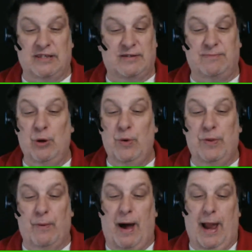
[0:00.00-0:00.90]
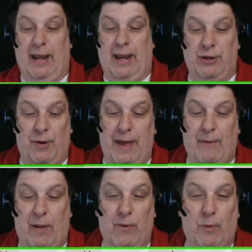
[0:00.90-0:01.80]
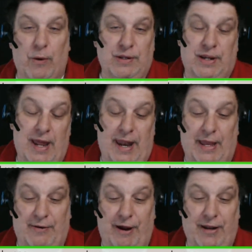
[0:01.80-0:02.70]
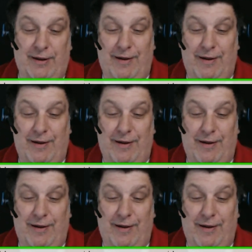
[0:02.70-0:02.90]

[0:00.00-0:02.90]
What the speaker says: a smoother ride. You don't have all the worries and headaches, right?